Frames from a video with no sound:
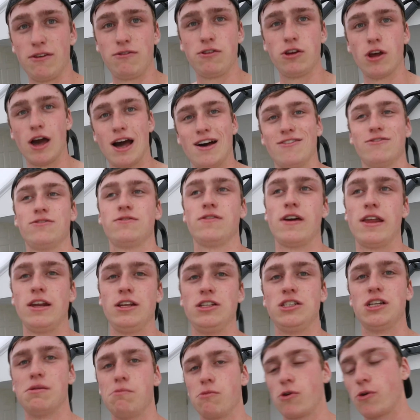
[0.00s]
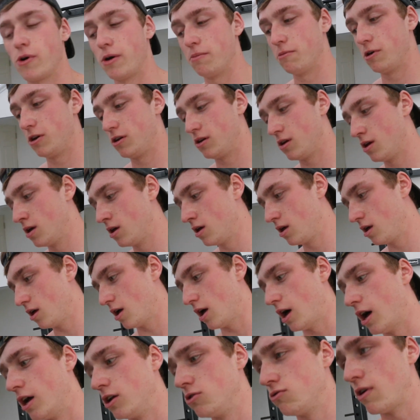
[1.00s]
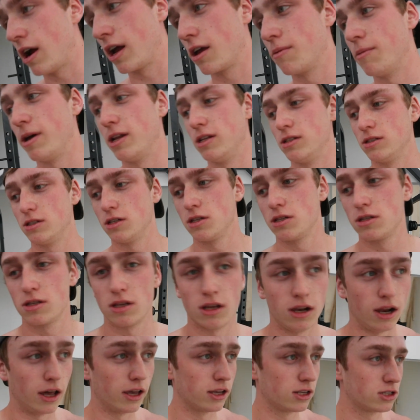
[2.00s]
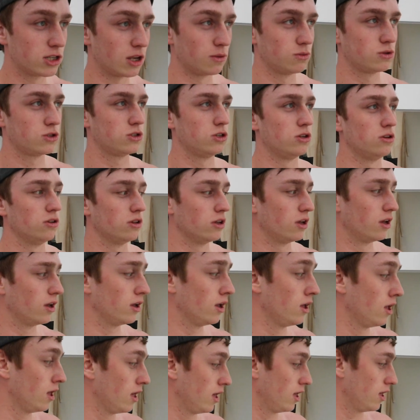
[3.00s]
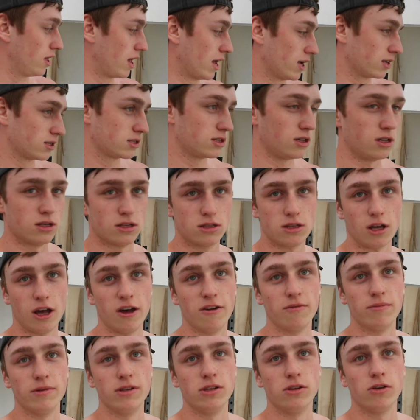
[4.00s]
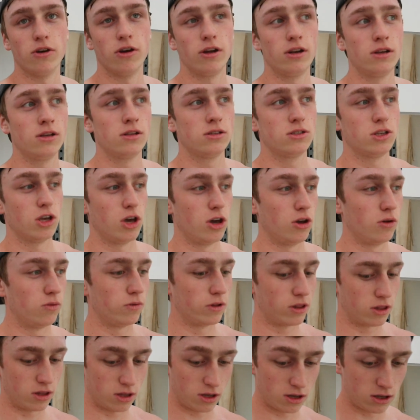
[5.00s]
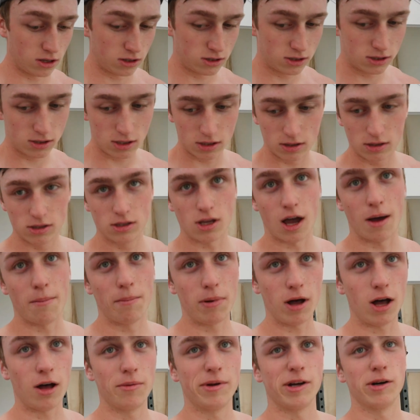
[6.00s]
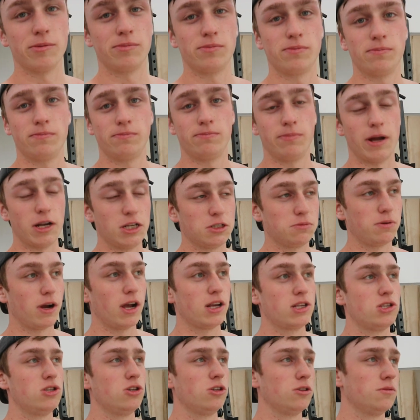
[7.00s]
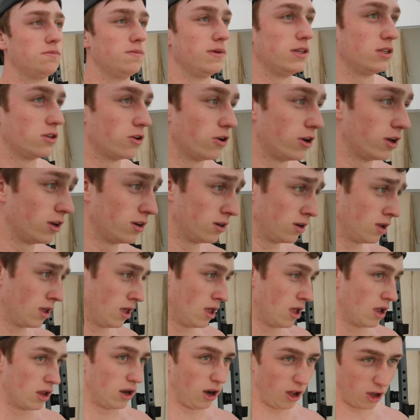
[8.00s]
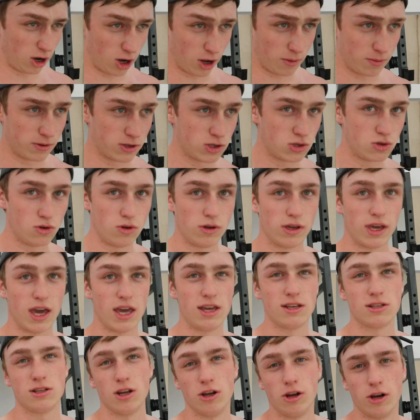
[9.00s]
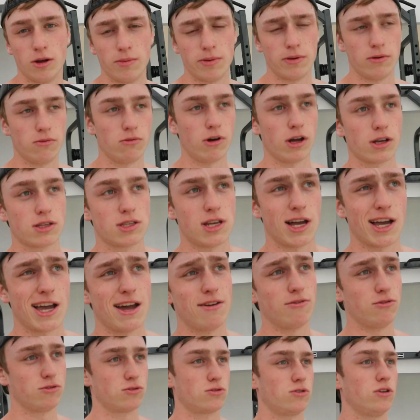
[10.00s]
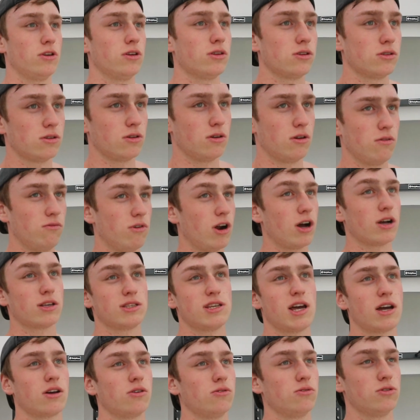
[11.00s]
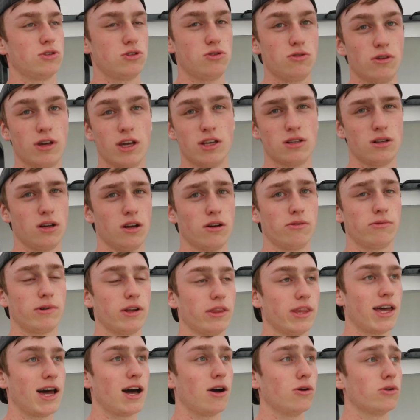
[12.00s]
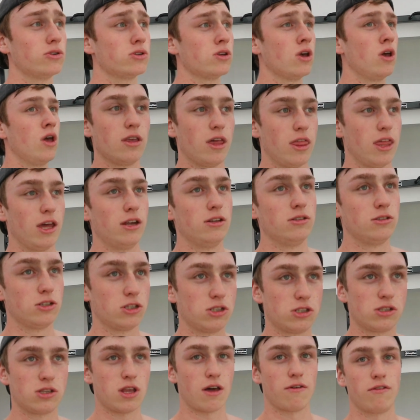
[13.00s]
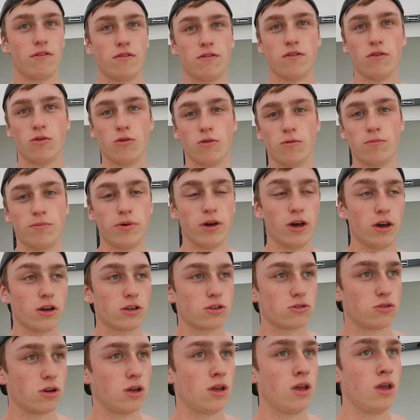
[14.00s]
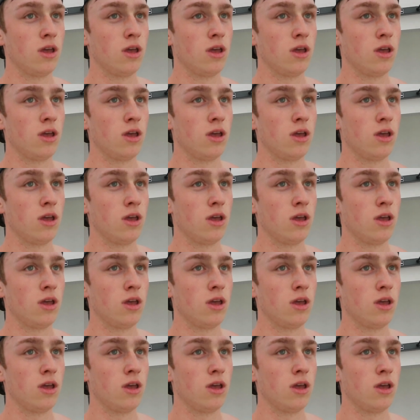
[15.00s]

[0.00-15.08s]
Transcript: If you don't have any gym equipment, I'd recommend just to like substitute the exercises I've been doing. So with the barbell bench press, you could be doing load up a suitcase, load up a rucksack. Everyone's got a rucksack or a suitcase lying around the house, and then just stuff full of books,